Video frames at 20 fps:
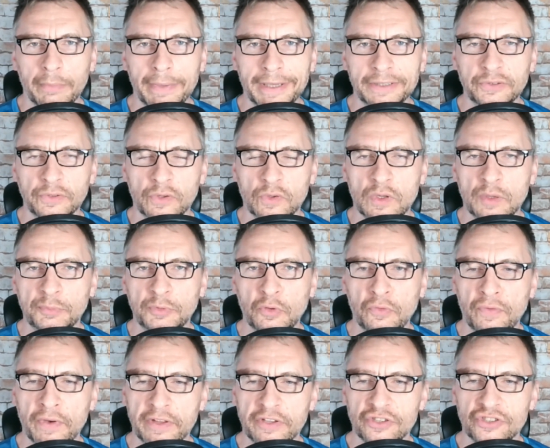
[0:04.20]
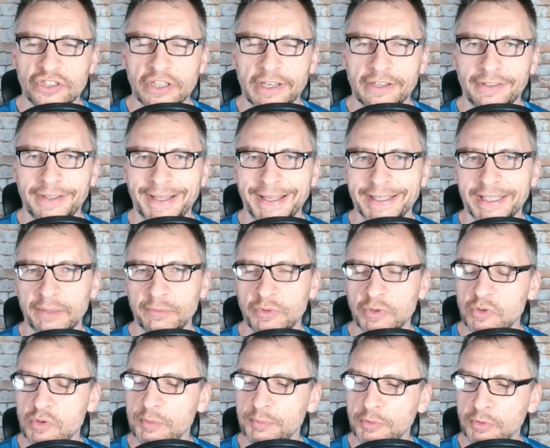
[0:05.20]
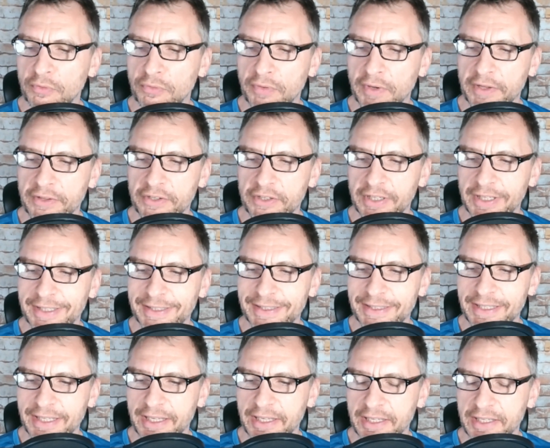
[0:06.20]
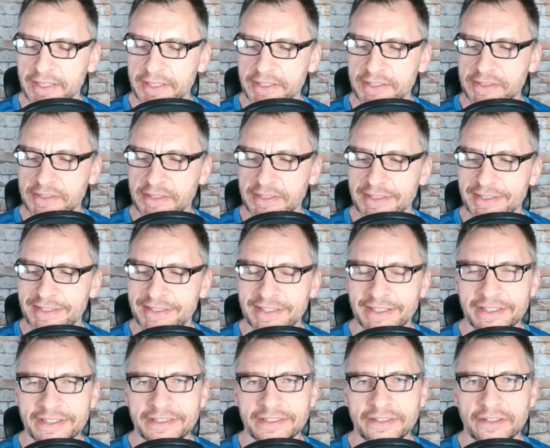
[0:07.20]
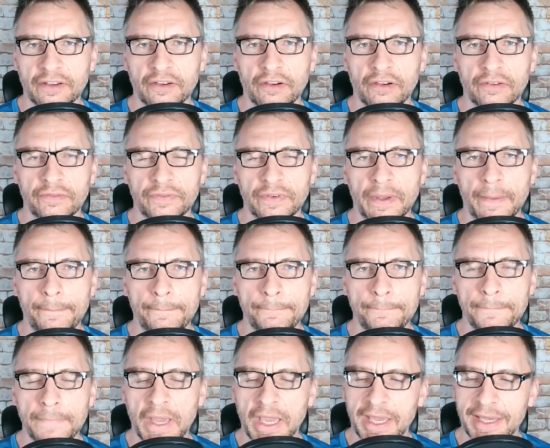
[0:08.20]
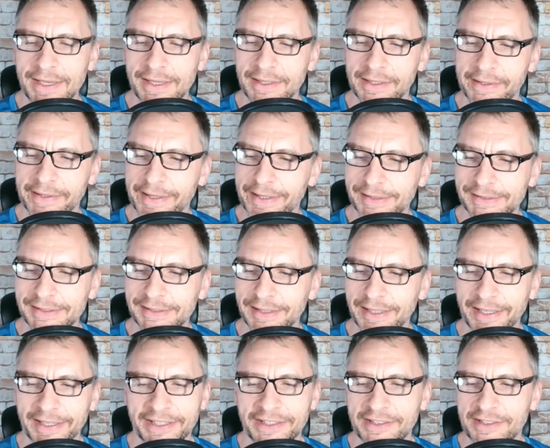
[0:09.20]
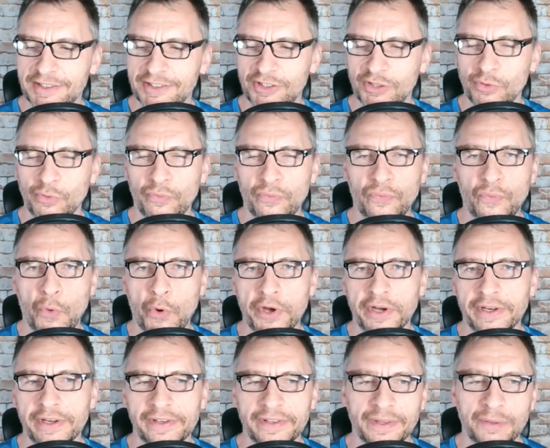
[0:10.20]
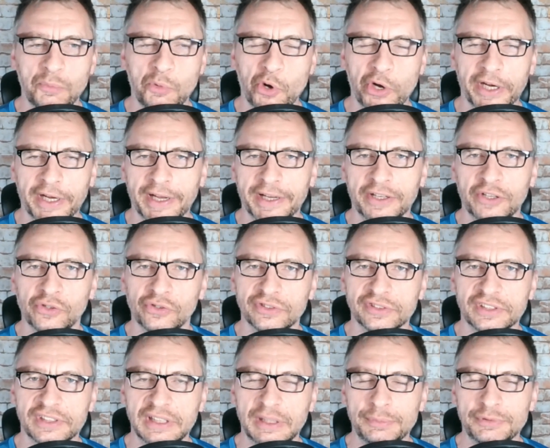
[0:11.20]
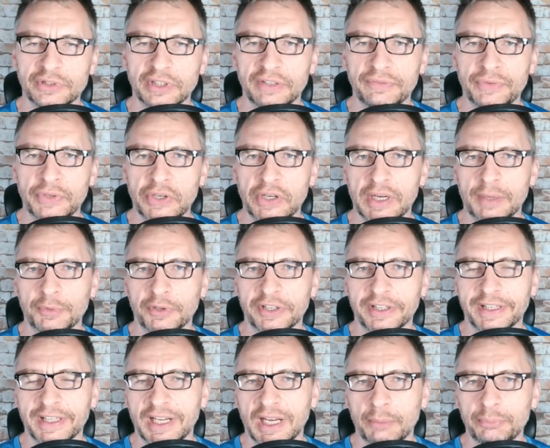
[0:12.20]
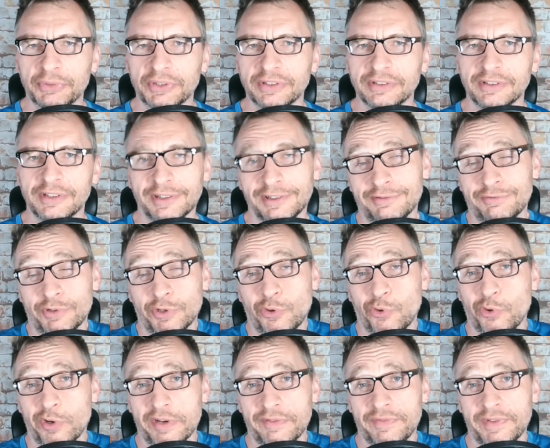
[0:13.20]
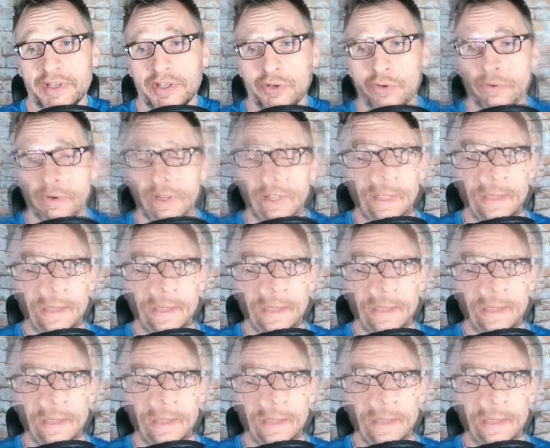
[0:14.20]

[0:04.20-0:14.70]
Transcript: back to the TheCryptoFather channel. I am TheCryptoFather, and today is the 6th of May. It's like 2:40 in the morning. I couldn't sleep, so I figured I'm gonna get up and record a video.